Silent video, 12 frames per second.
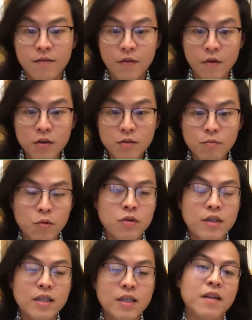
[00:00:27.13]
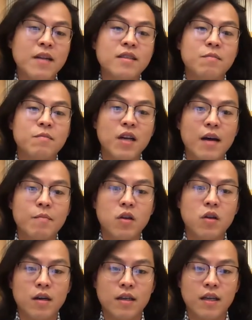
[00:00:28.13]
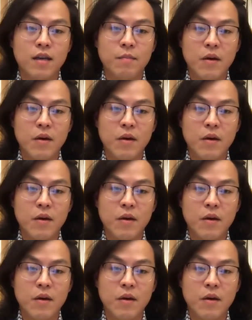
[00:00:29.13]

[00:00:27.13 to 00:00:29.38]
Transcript: First, we're going to spend some time talking